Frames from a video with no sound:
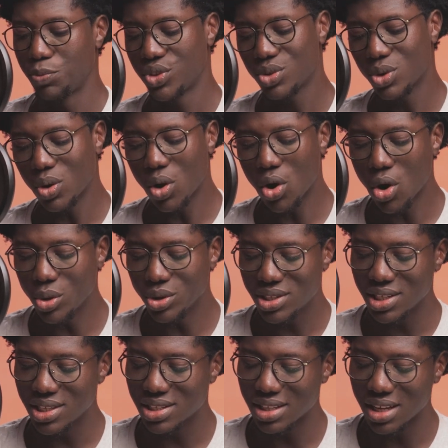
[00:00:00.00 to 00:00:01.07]
So all
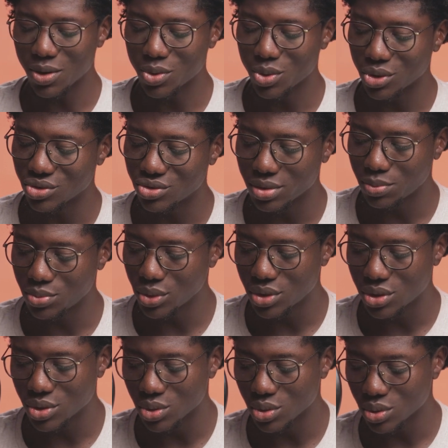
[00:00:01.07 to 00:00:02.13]
this now
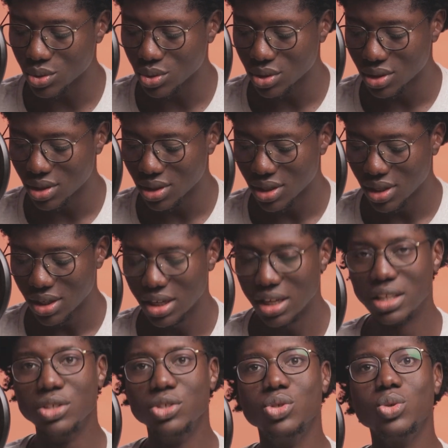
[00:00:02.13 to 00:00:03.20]
contributes to
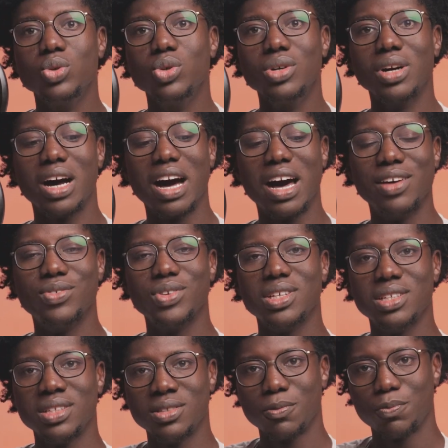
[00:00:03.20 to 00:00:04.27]
you
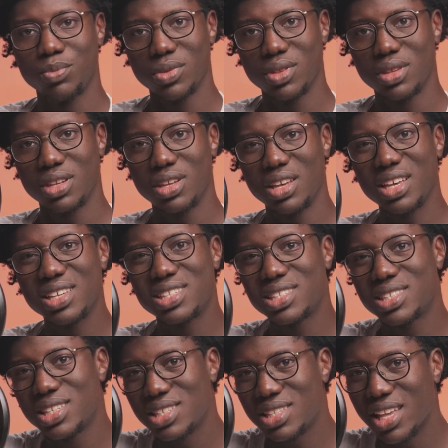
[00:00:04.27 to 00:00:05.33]
having a
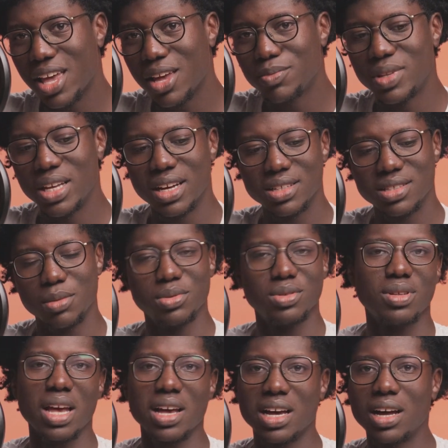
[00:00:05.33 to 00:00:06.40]
system that,
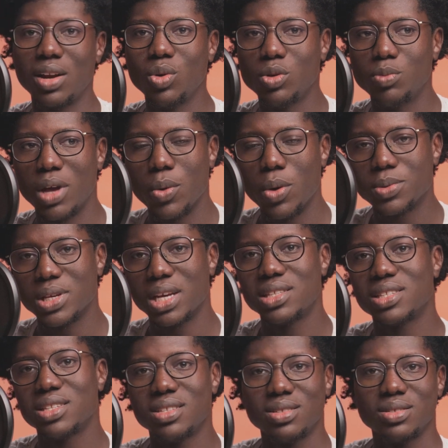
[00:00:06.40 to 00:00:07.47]
I can't load my
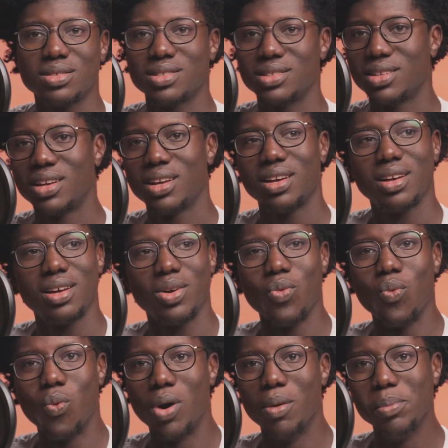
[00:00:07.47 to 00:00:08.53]
website in
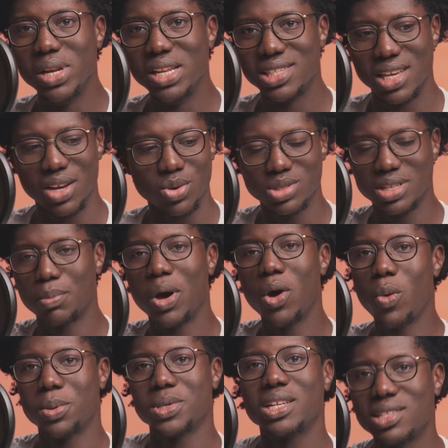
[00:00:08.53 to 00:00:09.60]
1 millisecond and my
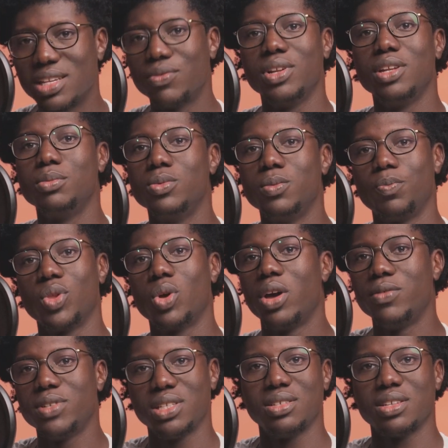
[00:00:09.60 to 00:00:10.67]
website is available or
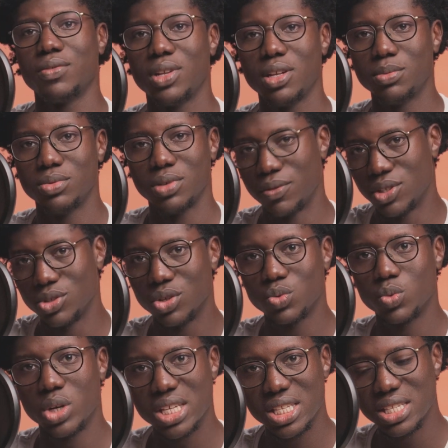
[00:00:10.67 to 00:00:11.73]
everything is available. Everything just
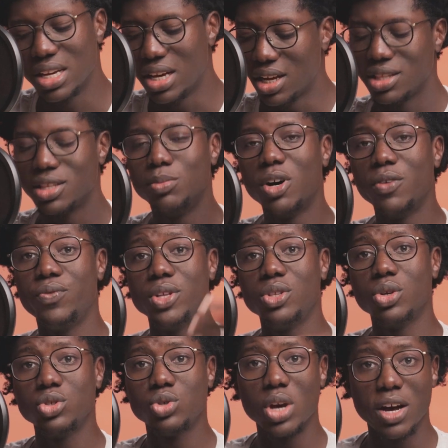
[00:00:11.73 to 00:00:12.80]
works. The more
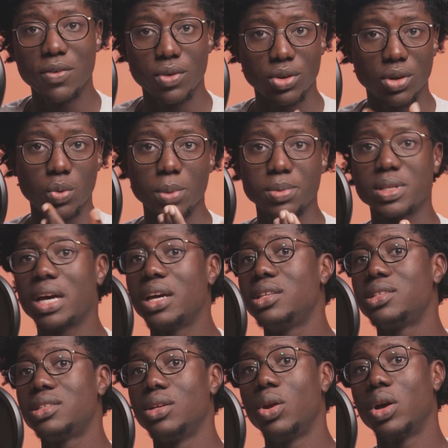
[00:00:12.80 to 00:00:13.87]
videos you have on your
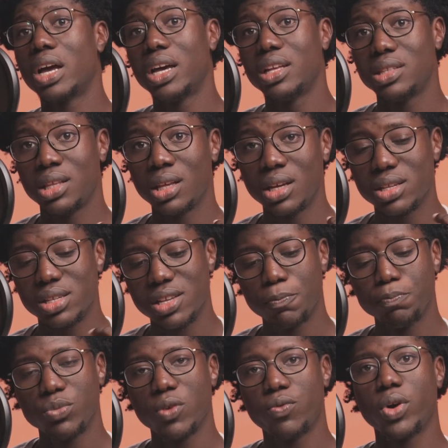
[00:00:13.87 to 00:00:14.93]
website, the longer it takes.
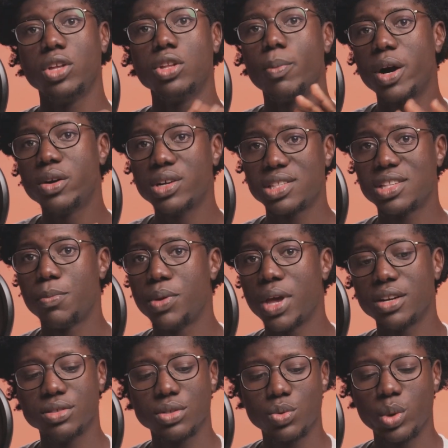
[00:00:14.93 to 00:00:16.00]
For a normal REST
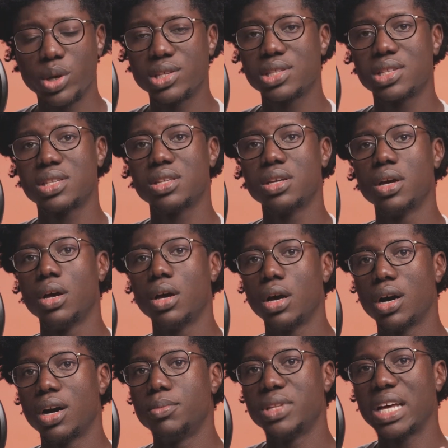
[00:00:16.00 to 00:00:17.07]
API request,
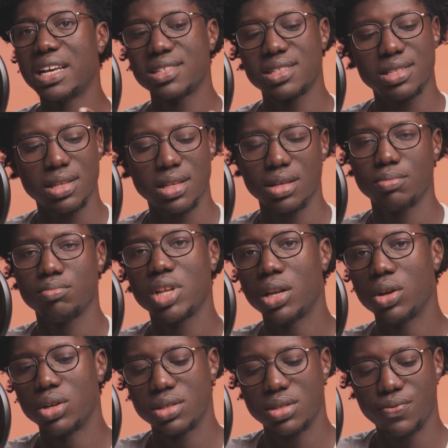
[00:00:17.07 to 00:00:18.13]
that's a
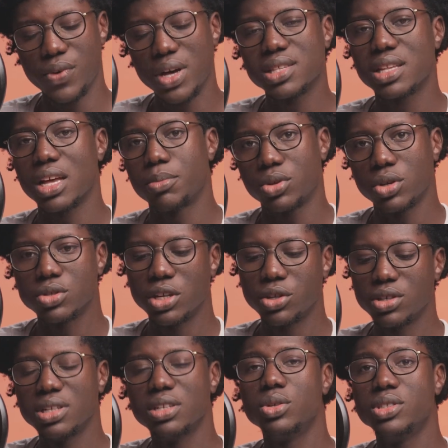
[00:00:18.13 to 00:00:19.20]
lot faster because you're
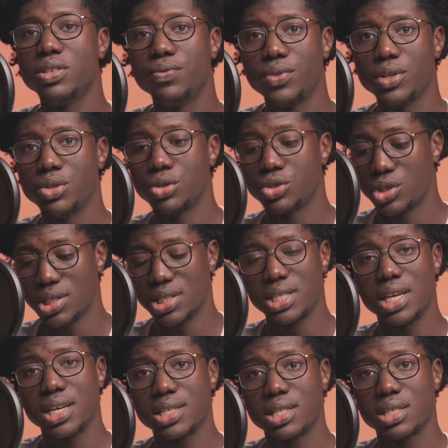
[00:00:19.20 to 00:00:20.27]
not really loading videos, just
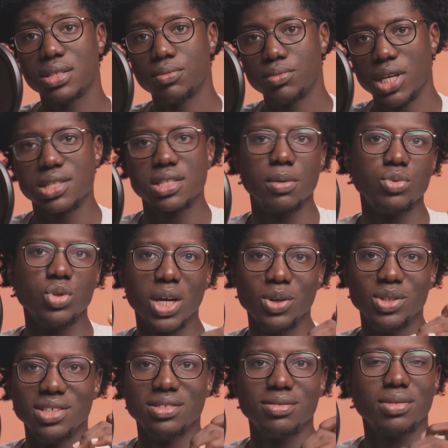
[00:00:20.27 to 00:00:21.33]
TXT, except you are
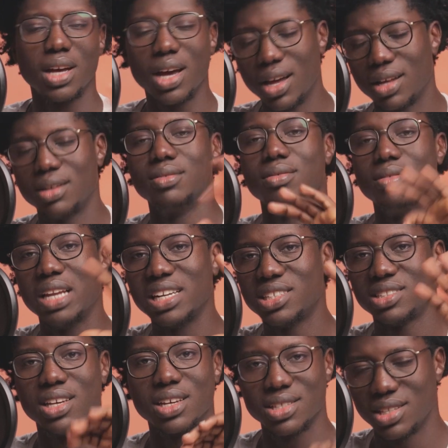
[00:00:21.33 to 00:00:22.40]
loading large
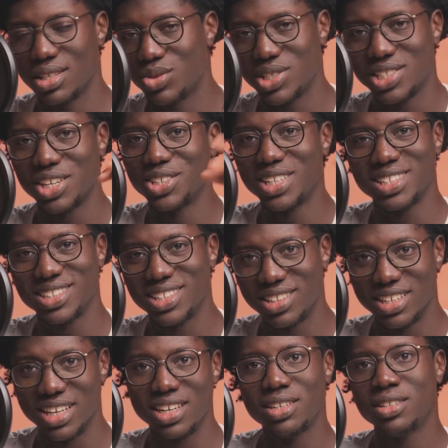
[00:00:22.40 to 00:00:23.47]
TXTs, which is another thing
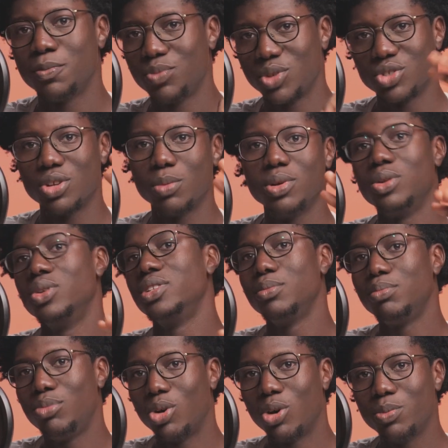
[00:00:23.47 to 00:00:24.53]
entirely. You should not be
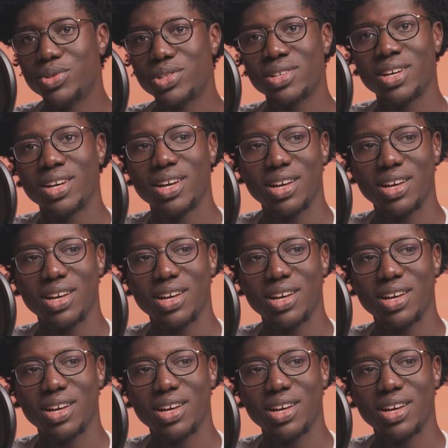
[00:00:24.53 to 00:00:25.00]
loading blobs